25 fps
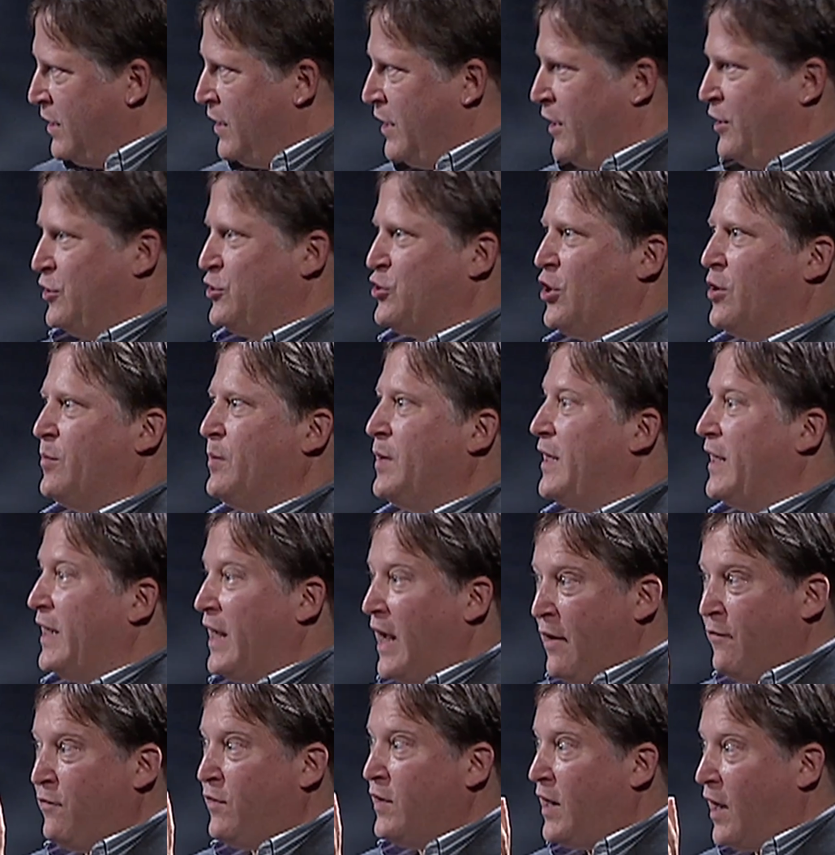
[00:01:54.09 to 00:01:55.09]
and Germany and
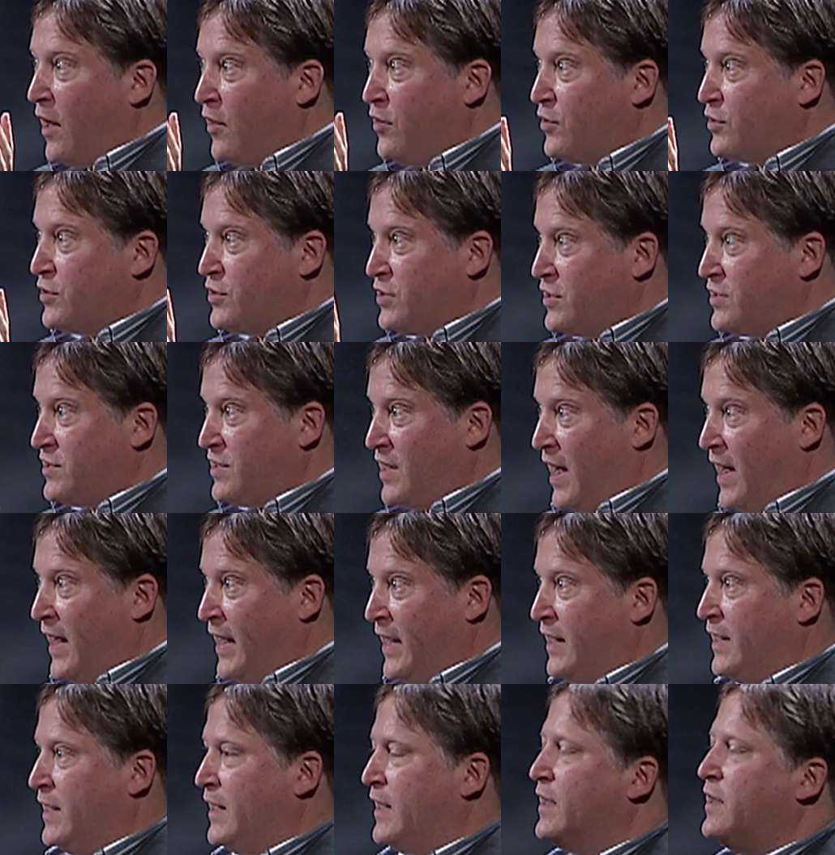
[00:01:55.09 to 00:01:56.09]
every other
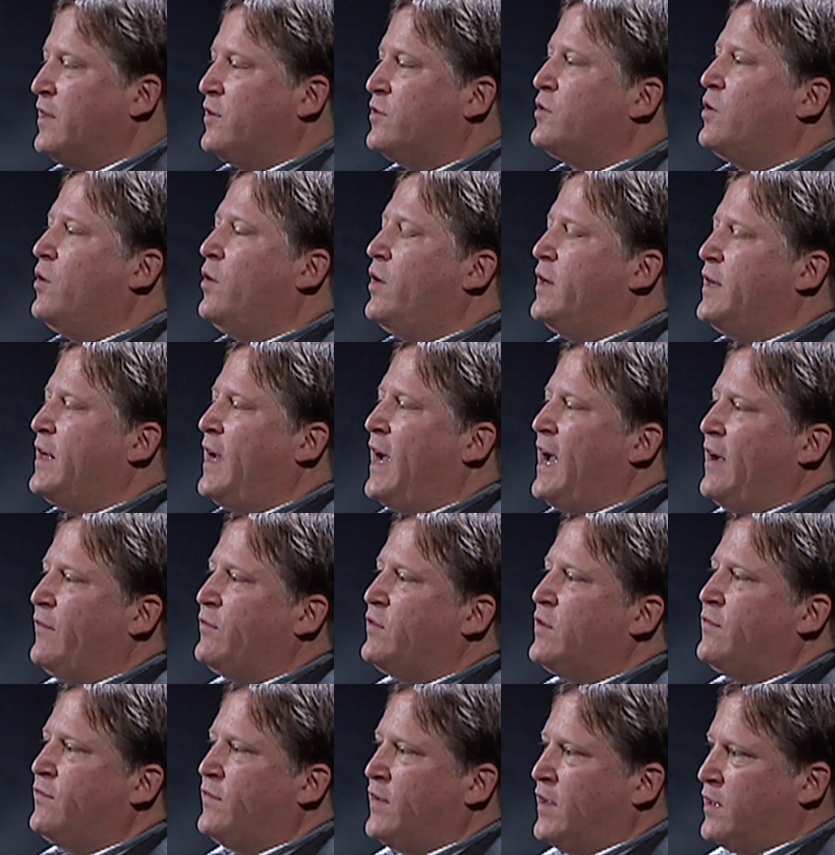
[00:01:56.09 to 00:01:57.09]
society is going to have
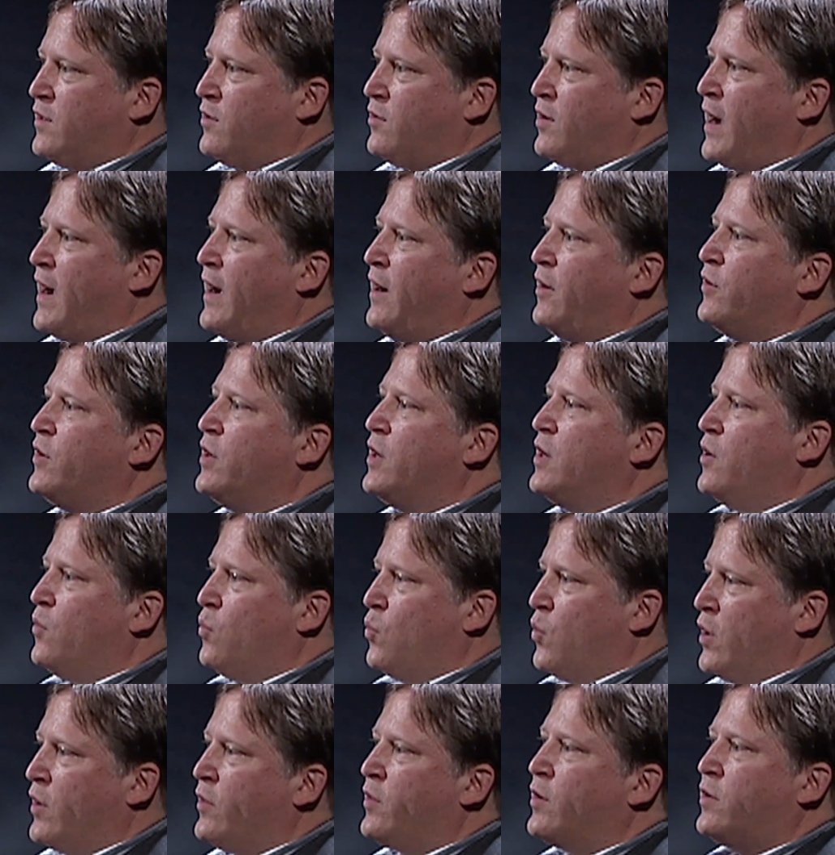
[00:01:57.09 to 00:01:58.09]
to figure out
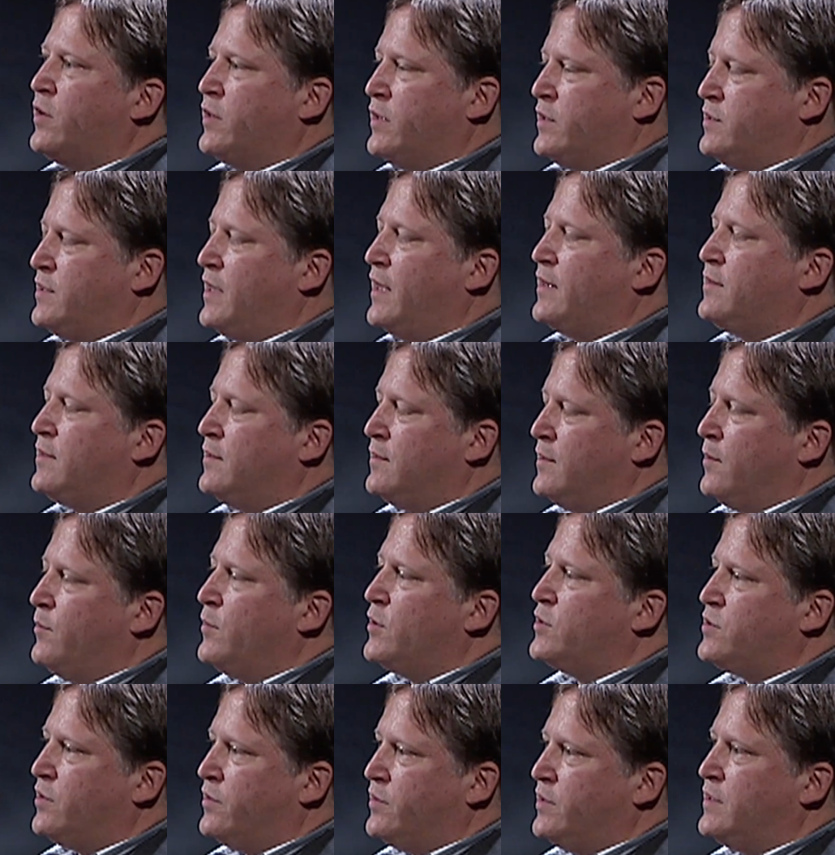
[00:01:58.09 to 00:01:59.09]
where they're going to set the
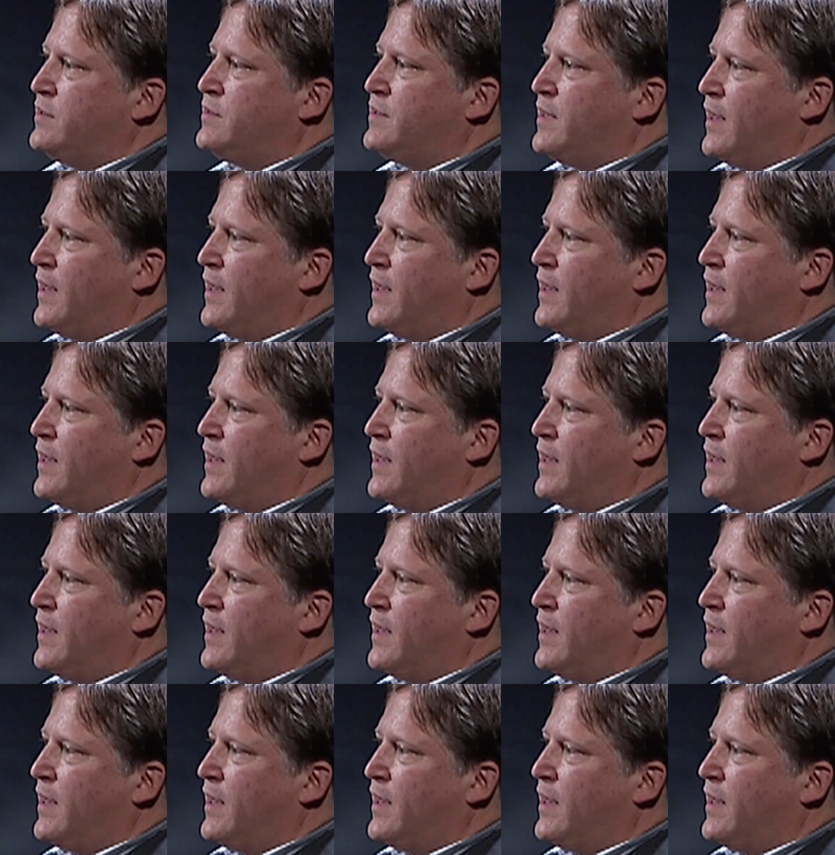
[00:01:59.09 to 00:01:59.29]
limits on these